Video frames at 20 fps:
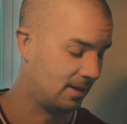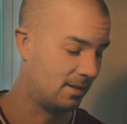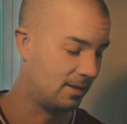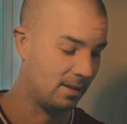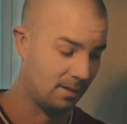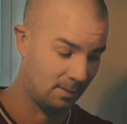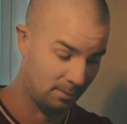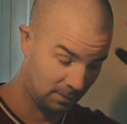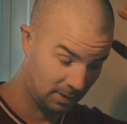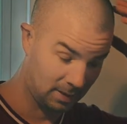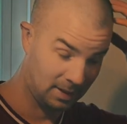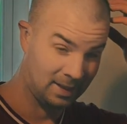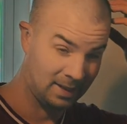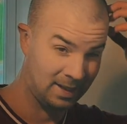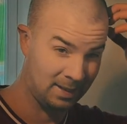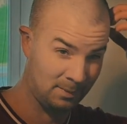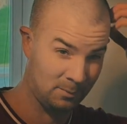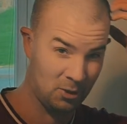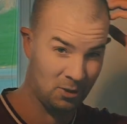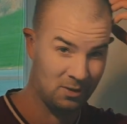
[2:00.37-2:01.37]
some
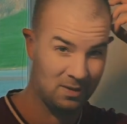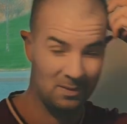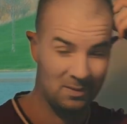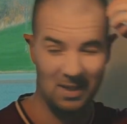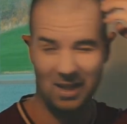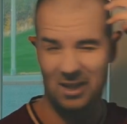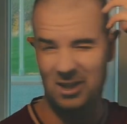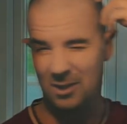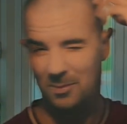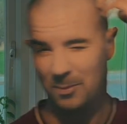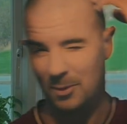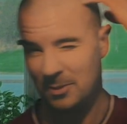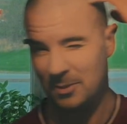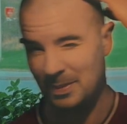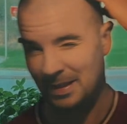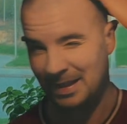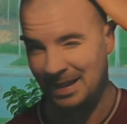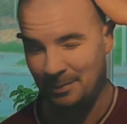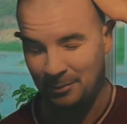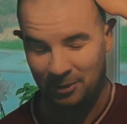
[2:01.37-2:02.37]
lime juice. It was actually supposed to
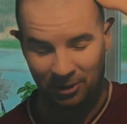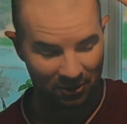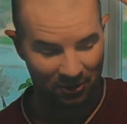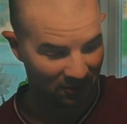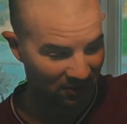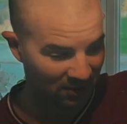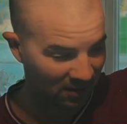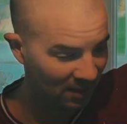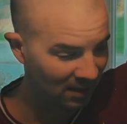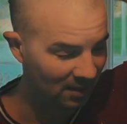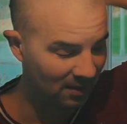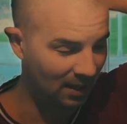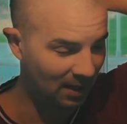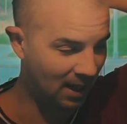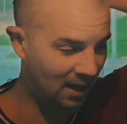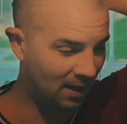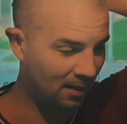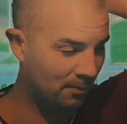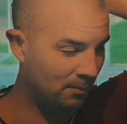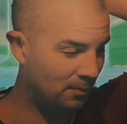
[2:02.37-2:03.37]
be lemon juice,
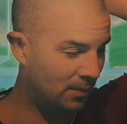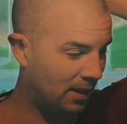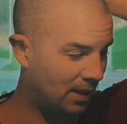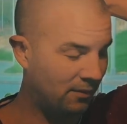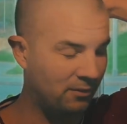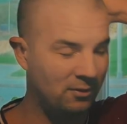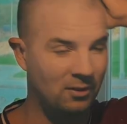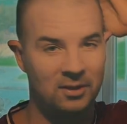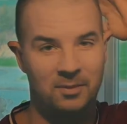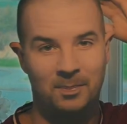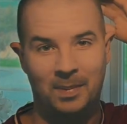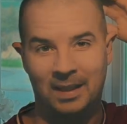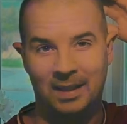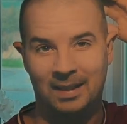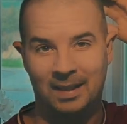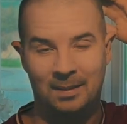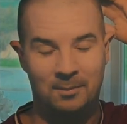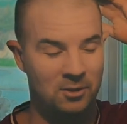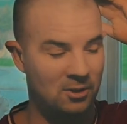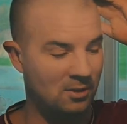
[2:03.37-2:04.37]
but I forgot to buy
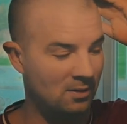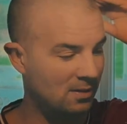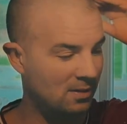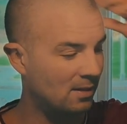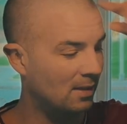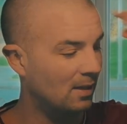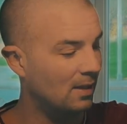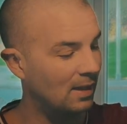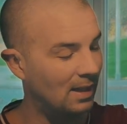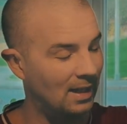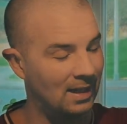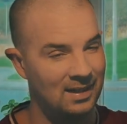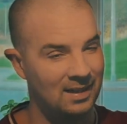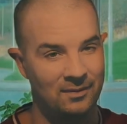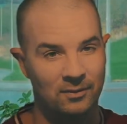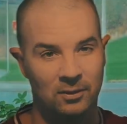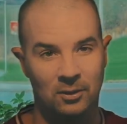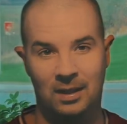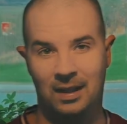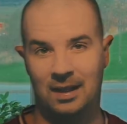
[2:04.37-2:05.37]
lime juice, and
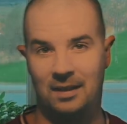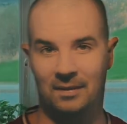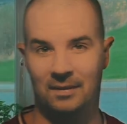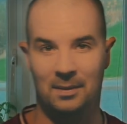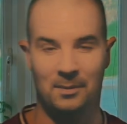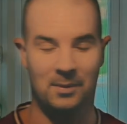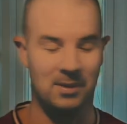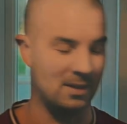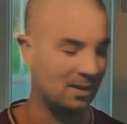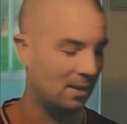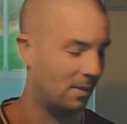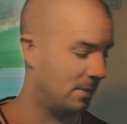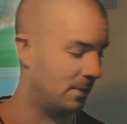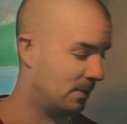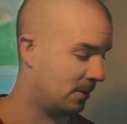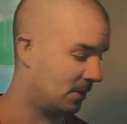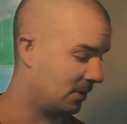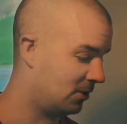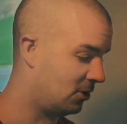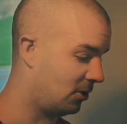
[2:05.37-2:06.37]
even though I have lemons, I can't be
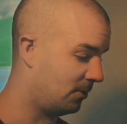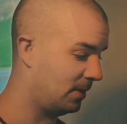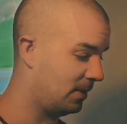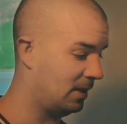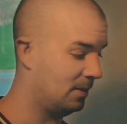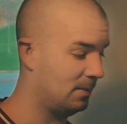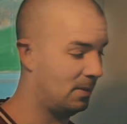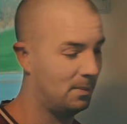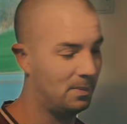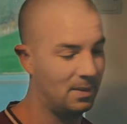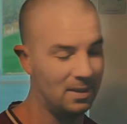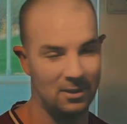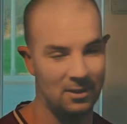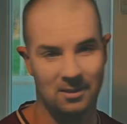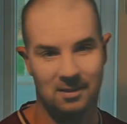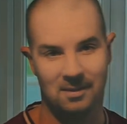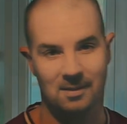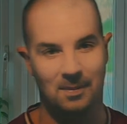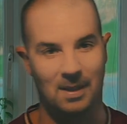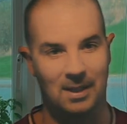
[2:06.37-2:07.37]
bothered chopping them. It's
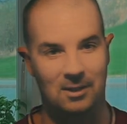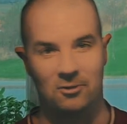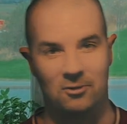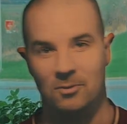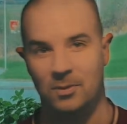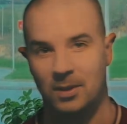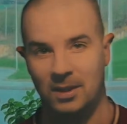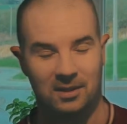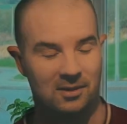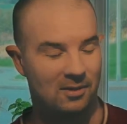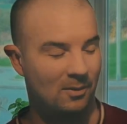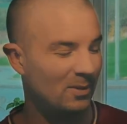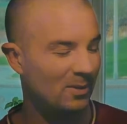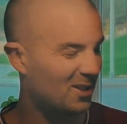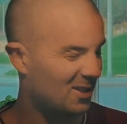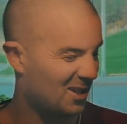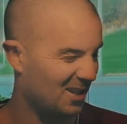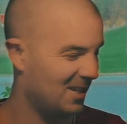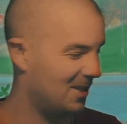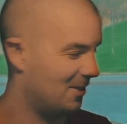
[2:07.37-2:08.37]
just some extra work, so we're
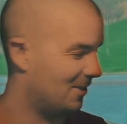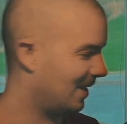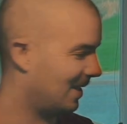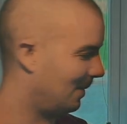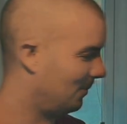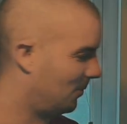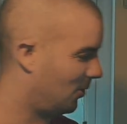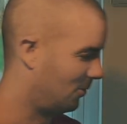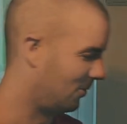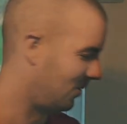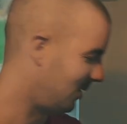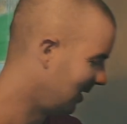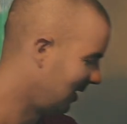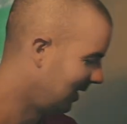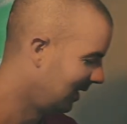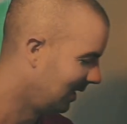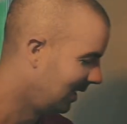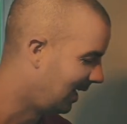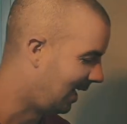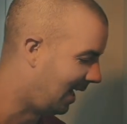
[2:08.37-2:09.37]
just going to use
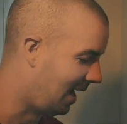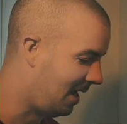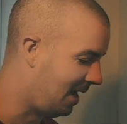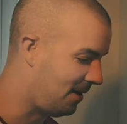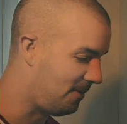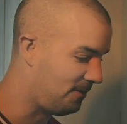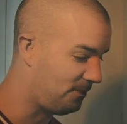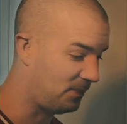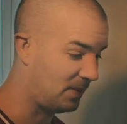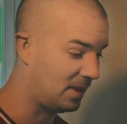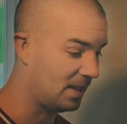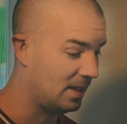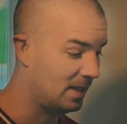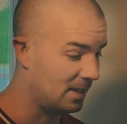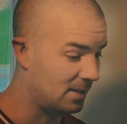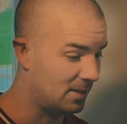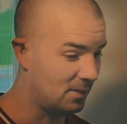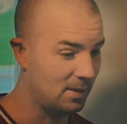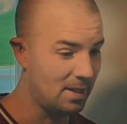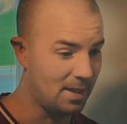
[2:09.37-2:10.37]
lime juice.
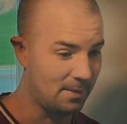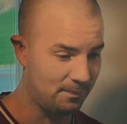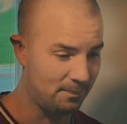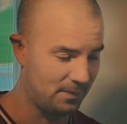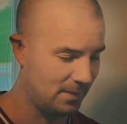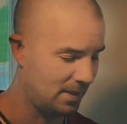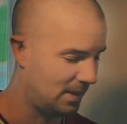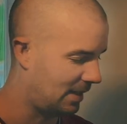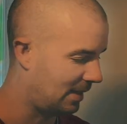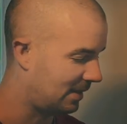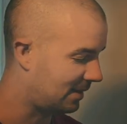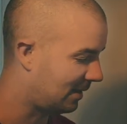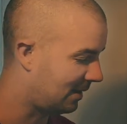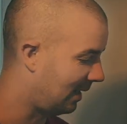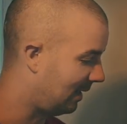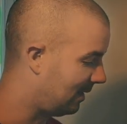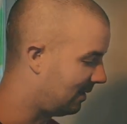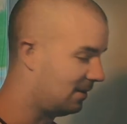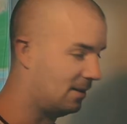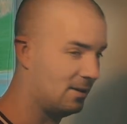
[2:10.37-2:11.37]
So yeah, let's
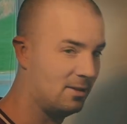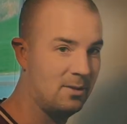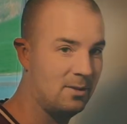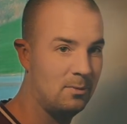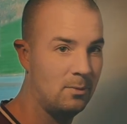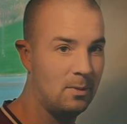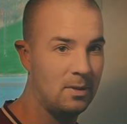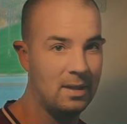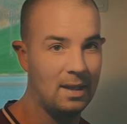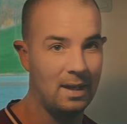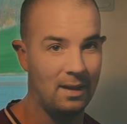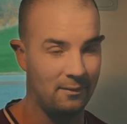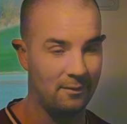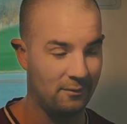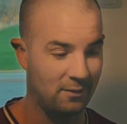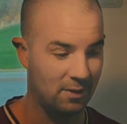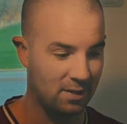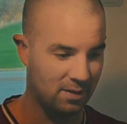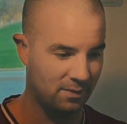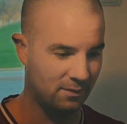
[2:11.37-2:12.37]
get started with that.
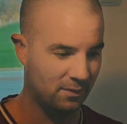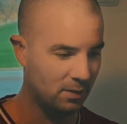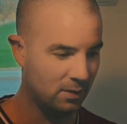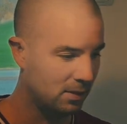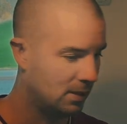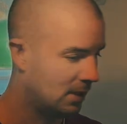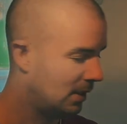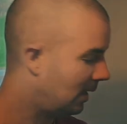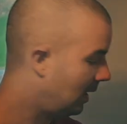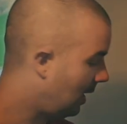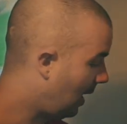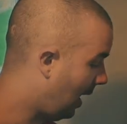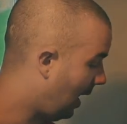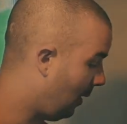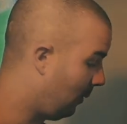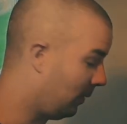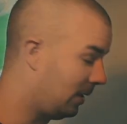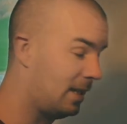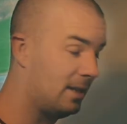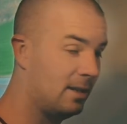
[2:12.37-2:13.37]
First of all,
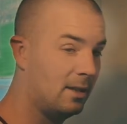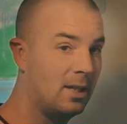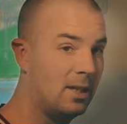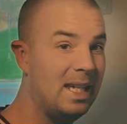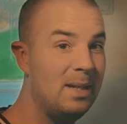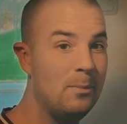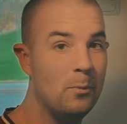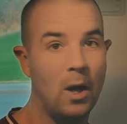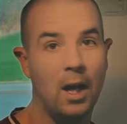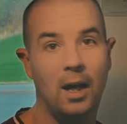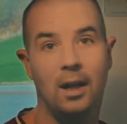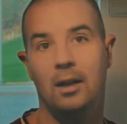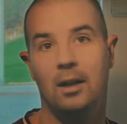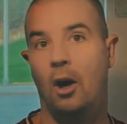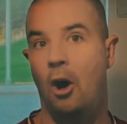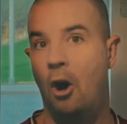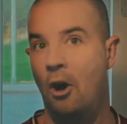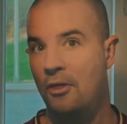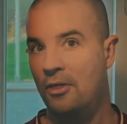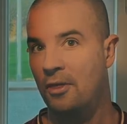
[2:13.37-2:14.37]
we'll get the quinoa
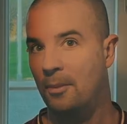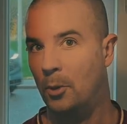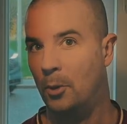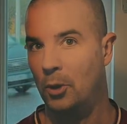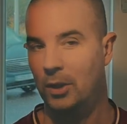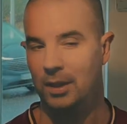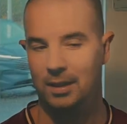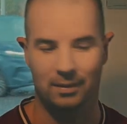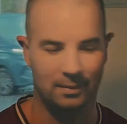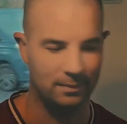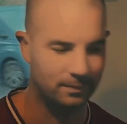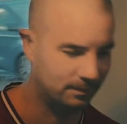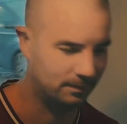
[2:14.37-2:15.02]
on the boil.